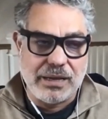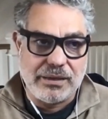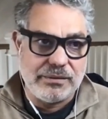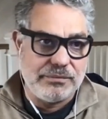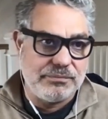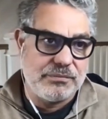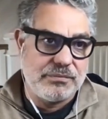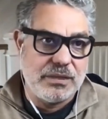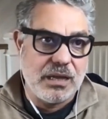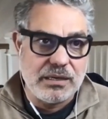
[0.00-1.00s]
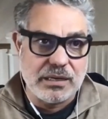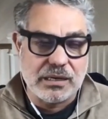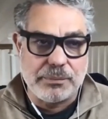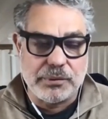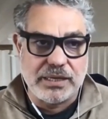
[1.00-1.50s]
I
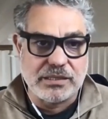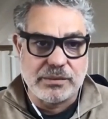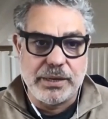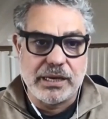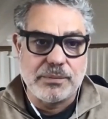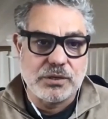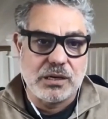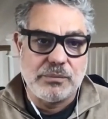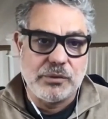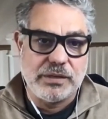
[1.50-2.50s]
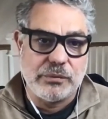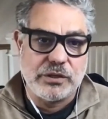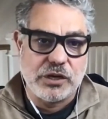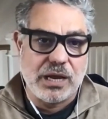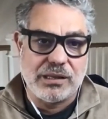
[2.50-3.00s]
did a couple of days of pickups on a movie
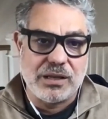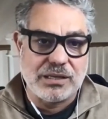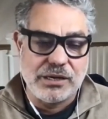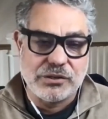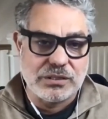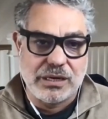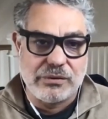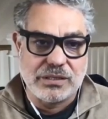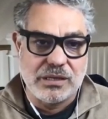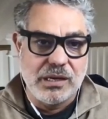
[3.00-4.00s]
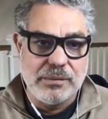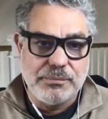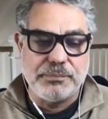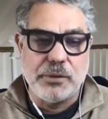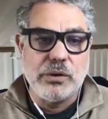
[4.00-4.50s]
that we shot in Los Angeles, and I was
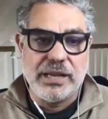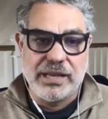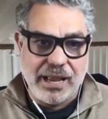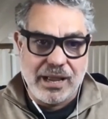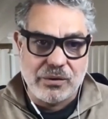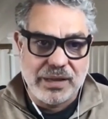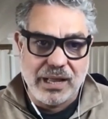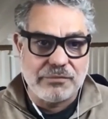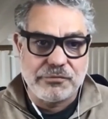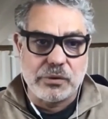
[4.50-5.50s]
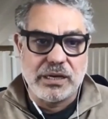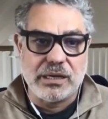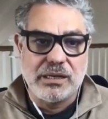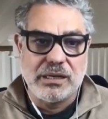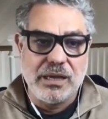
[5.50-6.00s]
bemoaning how
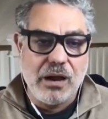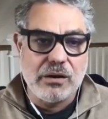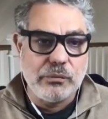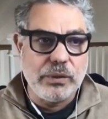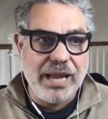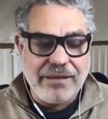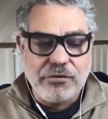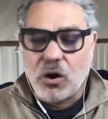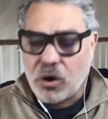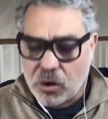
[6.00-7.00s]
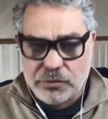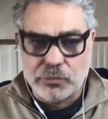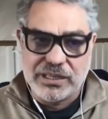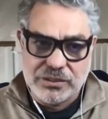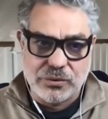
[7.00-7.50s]
California, how can we have
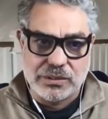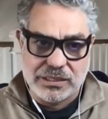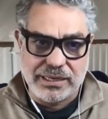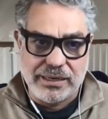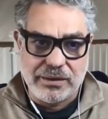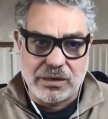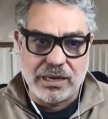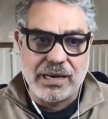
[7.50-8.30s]
all the resources here